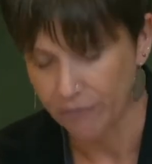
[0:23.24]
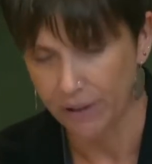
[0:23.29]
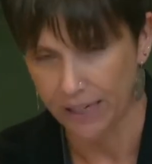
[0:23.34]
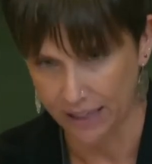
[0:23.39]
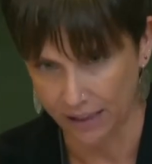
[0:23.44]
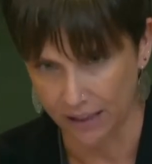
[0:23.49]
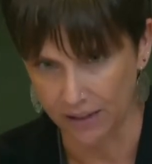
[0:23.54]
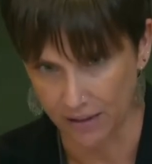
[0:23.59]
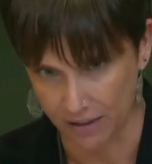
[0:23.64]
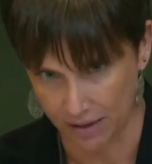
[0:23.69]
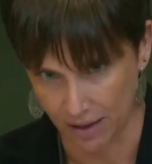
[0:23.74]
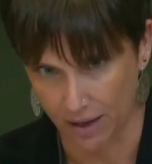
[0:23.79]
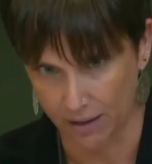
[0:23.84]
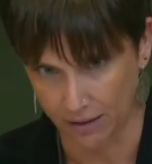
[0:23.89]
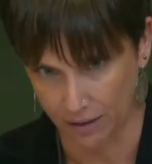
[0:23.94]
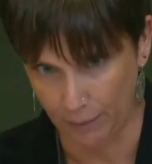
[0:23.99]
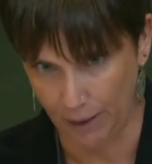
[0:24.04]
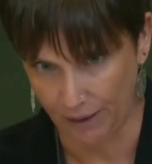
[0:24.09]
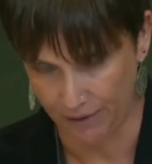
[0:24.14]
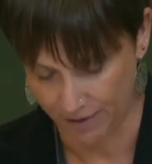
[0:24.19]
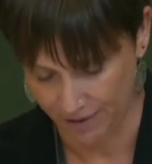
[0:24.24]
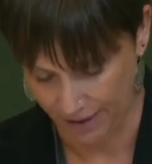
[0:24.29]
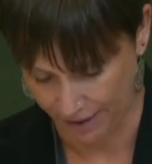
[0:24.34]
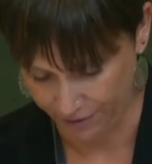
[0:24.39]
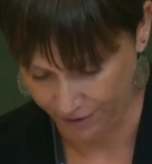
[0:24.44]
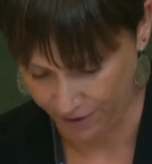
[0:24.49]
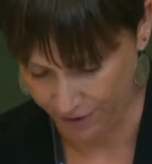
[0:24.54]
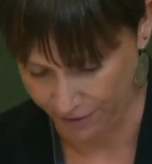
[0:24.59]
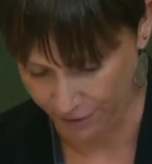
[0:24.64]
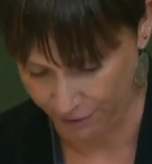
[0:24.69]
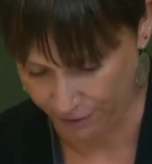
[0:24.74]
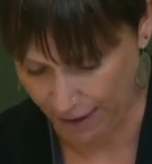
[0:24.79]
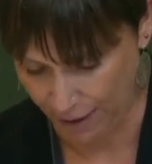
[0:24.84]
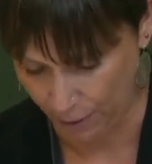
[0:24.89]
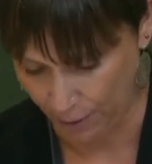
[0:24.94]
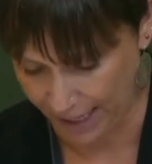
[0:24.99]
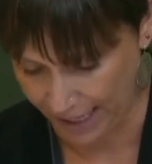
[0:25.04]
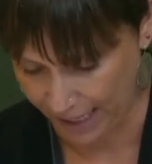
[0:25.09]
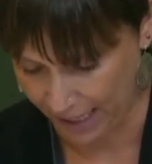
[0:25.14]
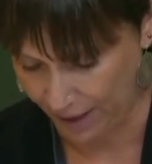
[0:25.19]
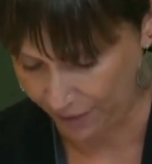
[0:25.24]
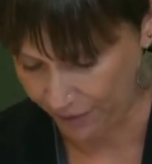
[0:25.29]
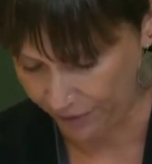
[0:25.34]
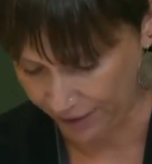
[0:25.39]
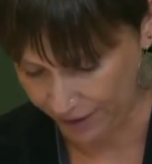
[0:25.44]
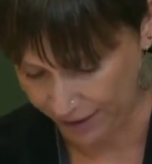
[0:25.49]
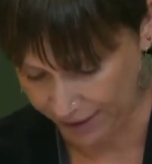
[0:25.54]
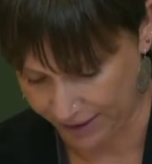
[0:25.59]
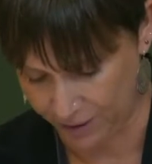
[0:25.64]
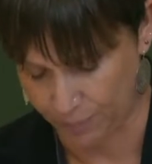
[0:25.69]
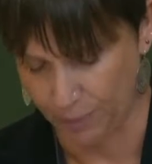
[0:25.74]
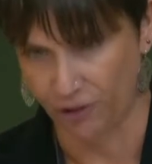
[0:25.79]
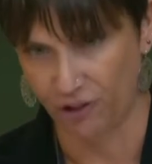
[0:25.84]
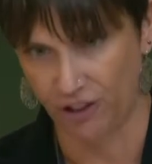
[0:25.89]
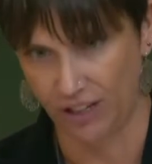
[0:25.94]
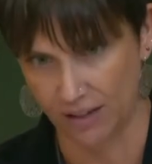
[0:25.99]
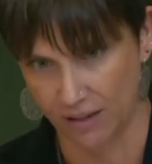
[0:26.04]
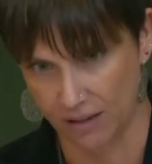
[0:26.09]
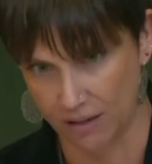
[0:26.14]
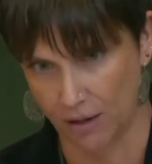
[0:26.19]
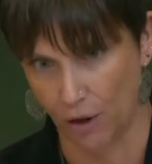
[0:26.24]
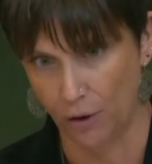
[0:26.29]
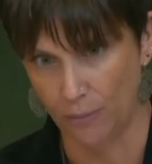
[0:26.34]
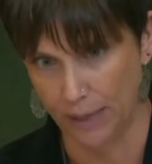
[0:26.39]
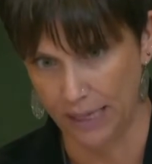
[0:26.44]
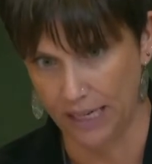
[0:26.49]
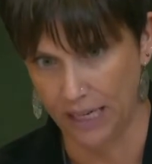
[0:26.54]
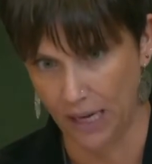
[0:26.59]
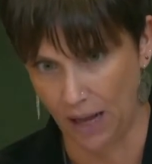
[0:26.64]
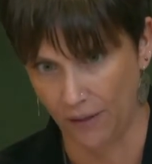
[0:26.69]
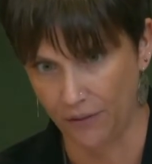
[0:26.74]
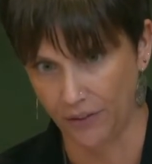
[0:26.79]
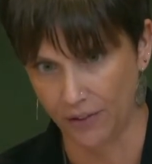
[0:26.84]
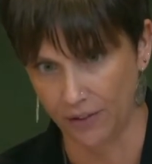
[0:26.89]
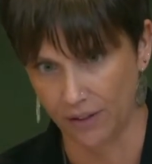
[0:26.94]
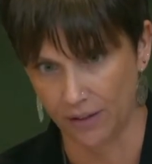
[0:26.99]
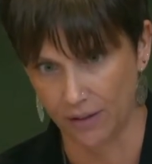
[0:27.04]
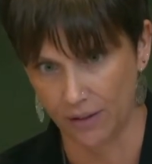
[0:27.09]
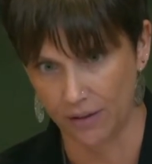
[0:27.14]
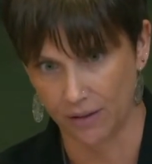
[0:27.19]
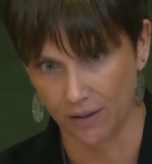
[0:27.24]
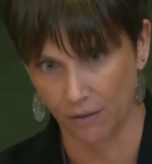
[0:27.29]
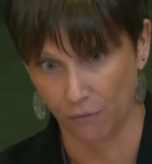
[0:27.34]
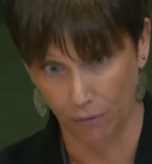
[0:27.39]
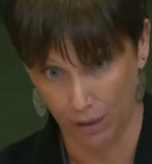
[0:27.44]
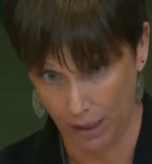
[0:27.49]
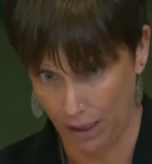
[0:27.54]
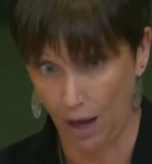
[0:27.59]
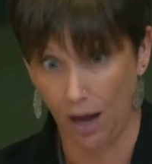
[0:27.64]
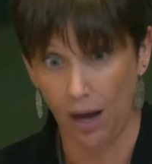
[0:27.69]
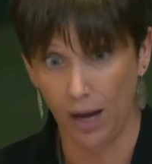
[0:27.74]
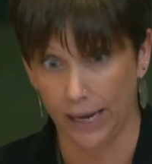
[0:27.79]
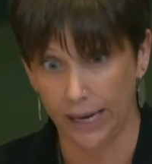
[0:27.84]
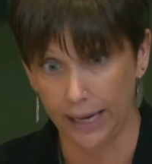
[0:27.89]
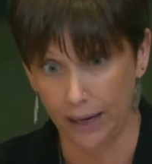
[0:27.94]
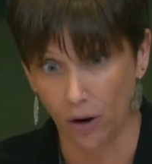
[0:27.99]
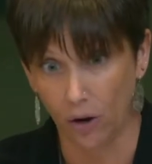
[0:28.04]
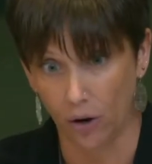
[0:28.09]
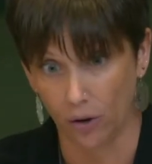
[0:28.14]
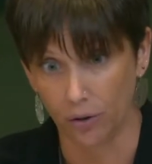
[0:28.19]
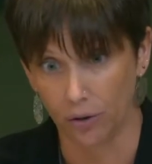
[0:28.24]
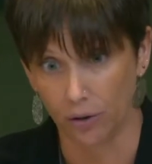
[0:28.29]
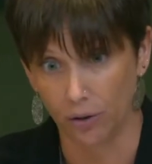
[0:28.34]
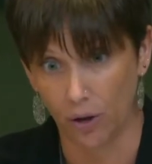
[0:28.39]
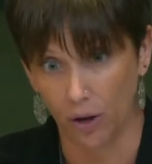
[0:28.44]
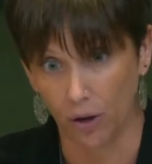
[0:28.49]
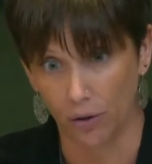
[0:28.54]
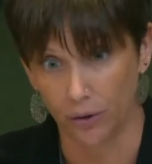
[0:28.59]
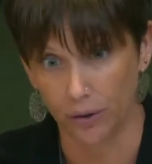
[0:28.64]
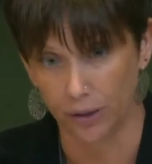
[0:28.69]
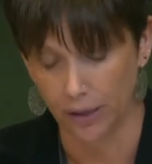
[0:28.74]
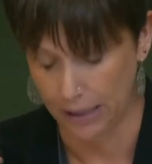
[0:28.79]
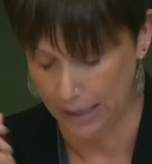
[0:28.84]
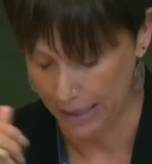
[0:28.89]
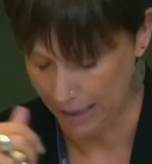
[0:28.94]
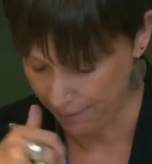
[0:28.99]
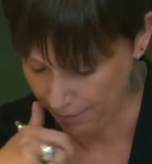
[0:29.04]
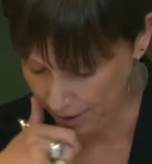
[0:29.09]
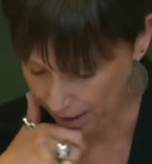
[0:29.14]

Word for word: really concerned about the safety of the railway in London, especially as so many Londoners rely on on um,